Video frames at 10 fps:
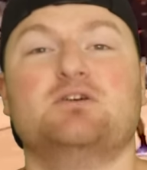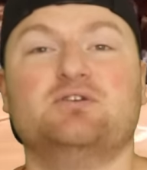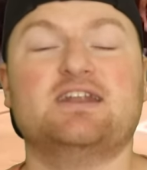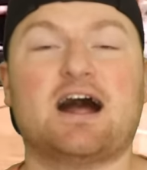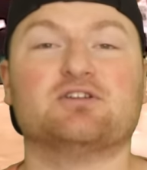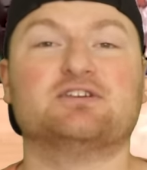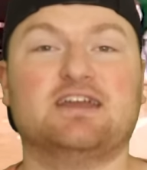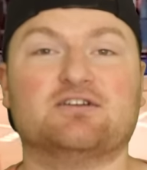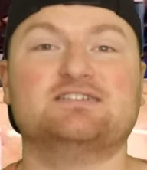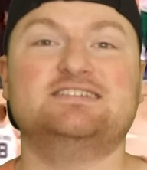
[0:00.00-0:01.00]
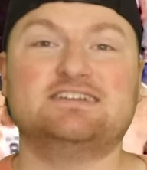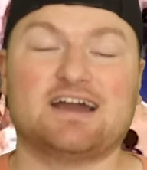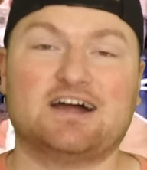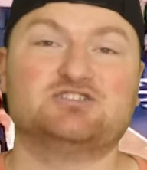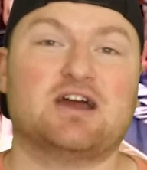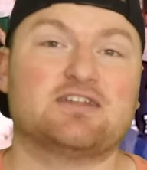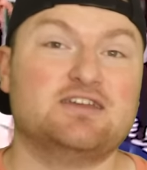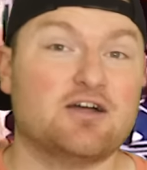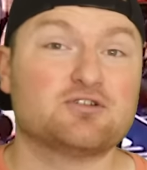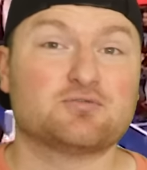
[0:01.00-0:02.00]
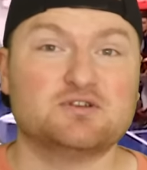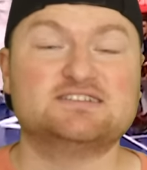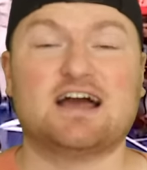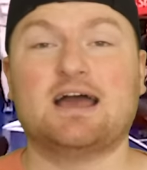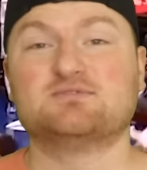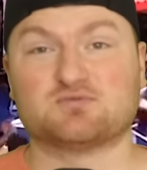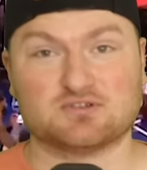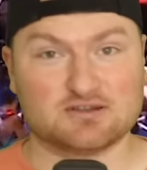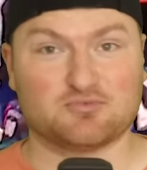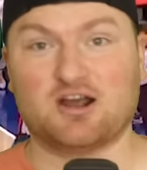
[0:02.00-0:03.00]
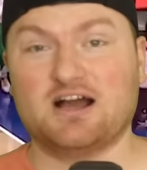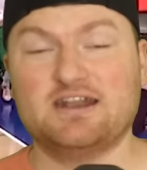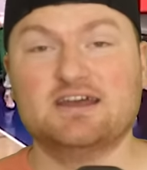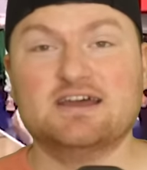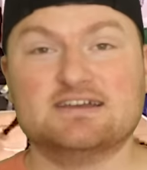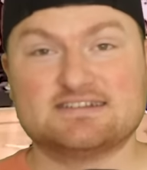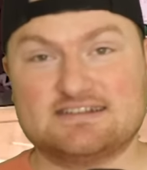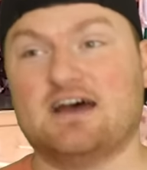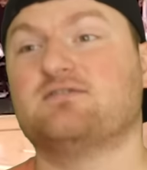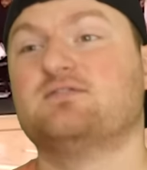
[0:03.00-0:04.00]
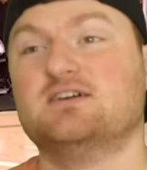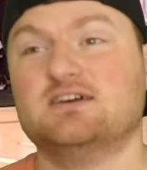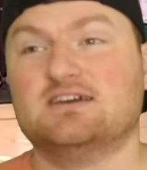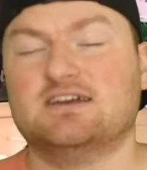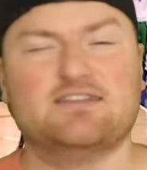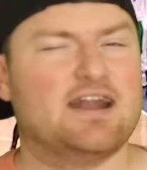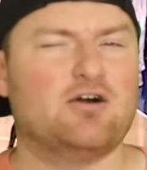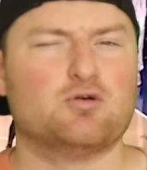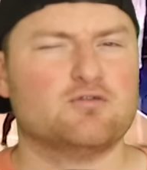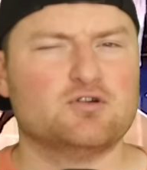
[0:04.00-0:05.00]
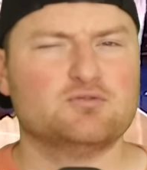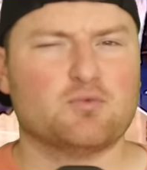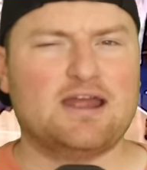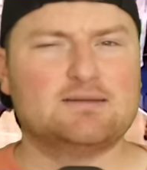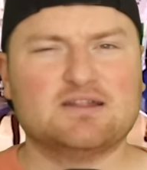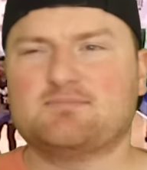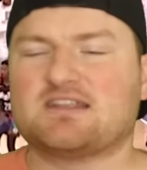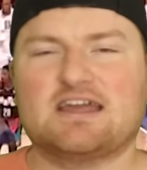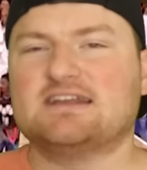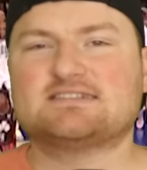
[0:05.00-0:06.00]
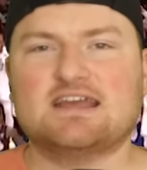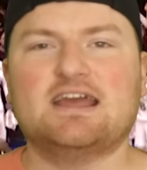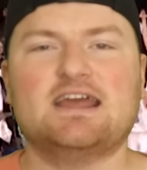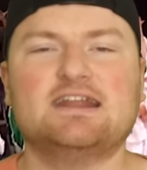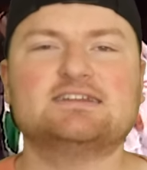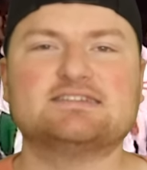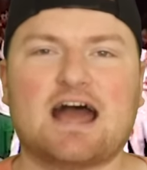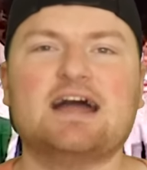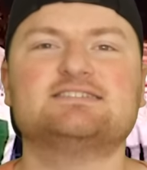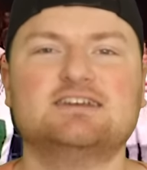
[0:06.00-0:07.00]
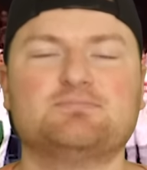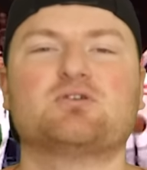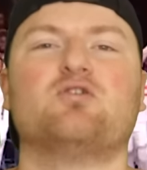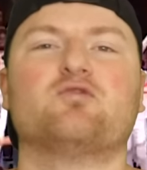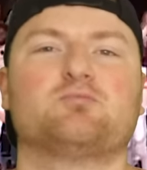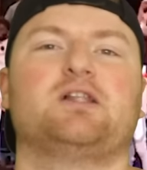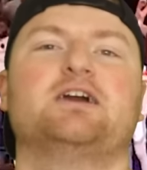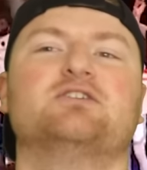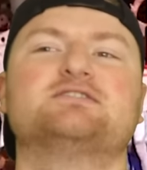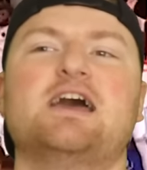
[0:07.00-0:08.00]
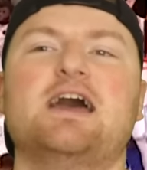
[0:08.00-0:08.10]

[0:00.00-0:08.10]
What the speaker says: million guaranteed contract. The other three times were LeBron, Steph, and then Al Horford randomly, but like it is not typical for players